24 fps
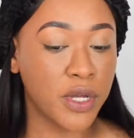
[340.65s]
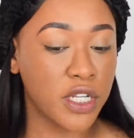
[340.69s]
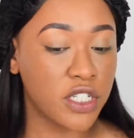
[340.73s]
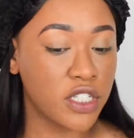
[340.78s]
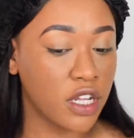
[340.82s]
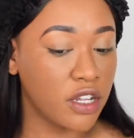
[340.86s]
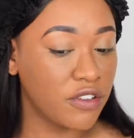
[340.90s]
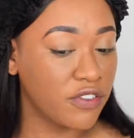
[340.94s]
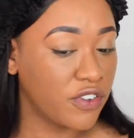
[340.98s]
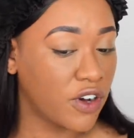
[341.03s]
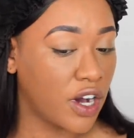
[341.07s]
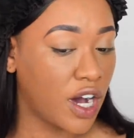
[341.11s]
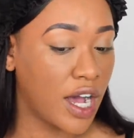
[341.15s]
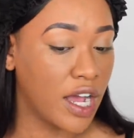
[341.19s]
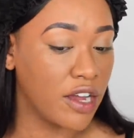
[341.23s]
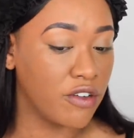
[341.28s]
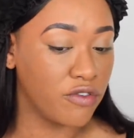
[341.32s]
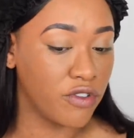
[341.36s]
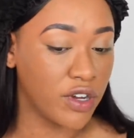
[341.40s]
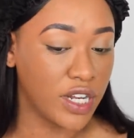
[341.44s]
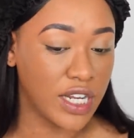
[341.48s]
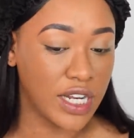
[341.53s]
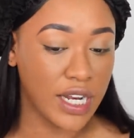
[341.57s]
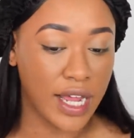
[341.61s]
But so far I
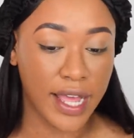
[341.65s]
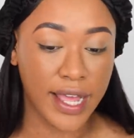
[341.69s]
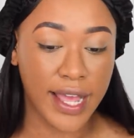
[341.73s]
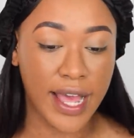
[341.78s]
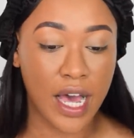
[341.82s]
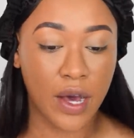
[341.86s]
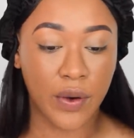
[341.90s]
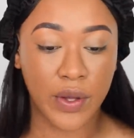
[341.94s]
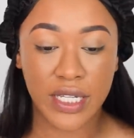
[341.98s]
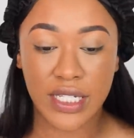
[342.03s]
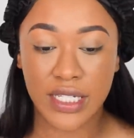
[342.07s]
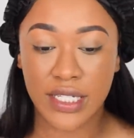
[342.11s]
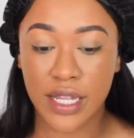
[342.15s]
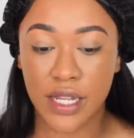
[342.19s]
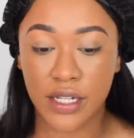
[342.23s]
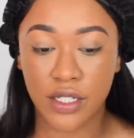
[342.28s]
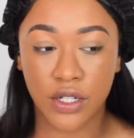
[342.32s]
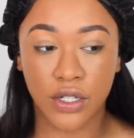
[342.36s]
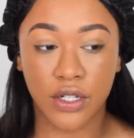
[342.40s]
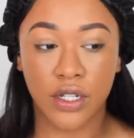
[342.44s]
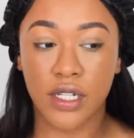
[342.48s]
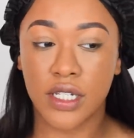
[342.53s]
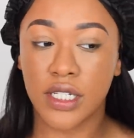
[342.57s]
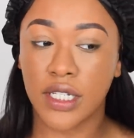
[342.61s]
really like how it
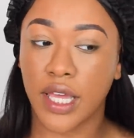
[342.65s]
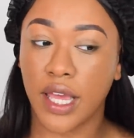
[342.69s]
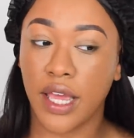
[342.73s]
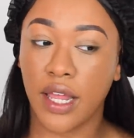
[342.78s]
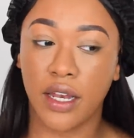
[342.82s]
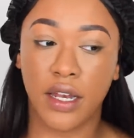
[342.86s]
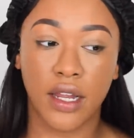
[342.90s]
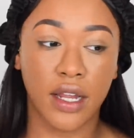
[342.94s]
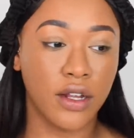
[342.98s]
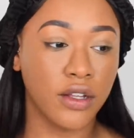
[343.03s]
sits on the skin.